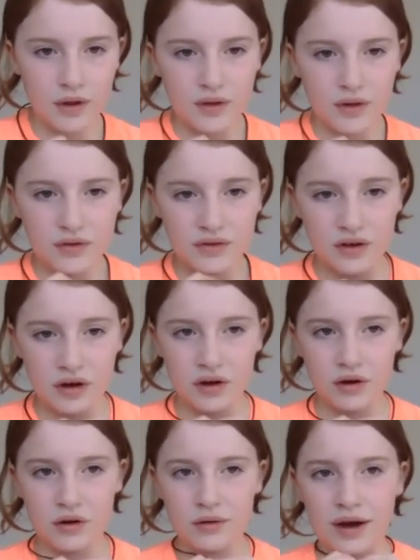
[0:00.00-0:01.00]
So
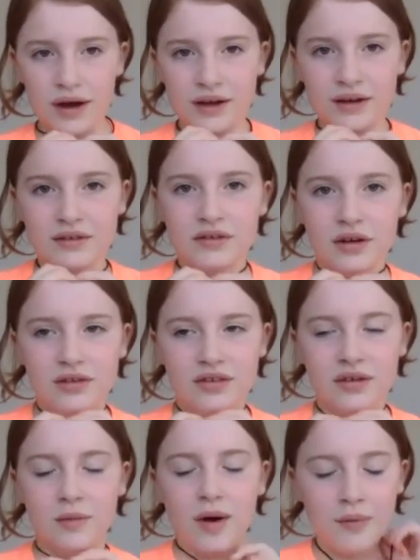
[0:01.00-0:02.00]
I don't
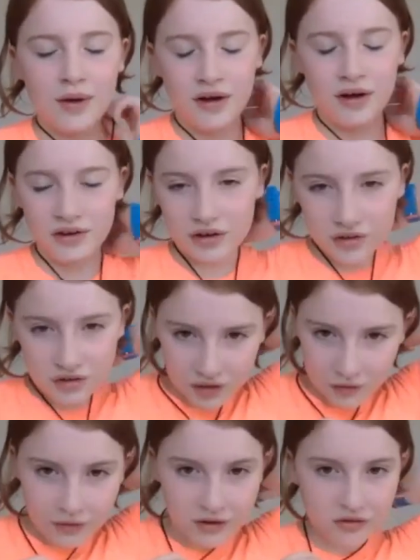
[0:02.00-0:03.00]
see why we can't use the
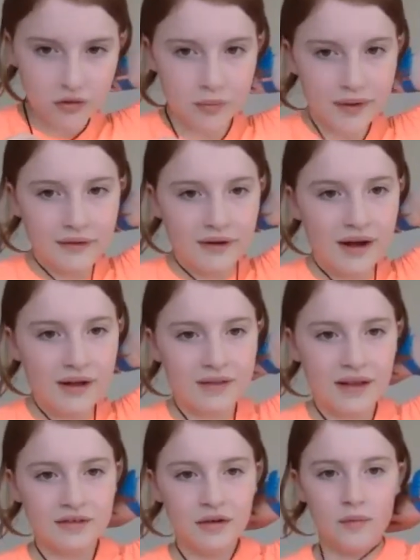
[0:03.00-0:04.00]
original playground.
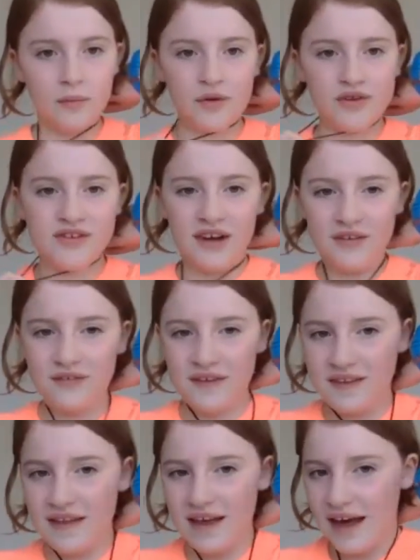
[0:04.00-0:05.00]
There's a lot more stuff
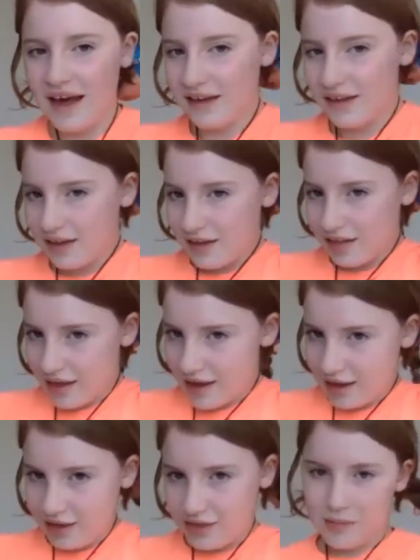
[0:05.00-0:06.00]
in there,
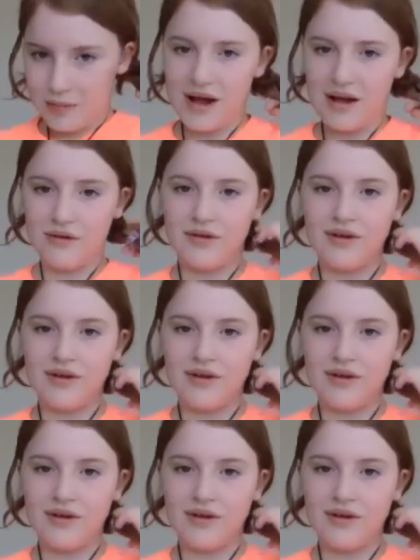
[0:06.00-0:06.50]
like the mount